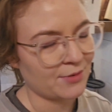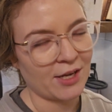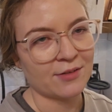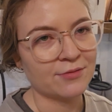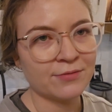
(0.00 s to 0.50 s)

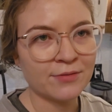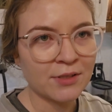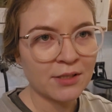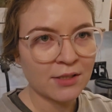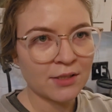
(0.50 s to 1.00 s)
of
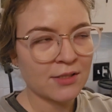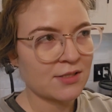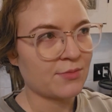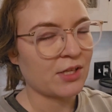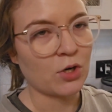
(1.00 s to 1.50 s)
something
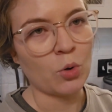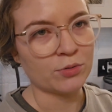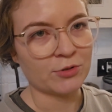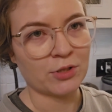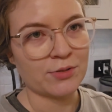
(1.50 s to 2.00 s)
to hold them
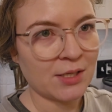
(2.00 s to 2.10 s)
closed.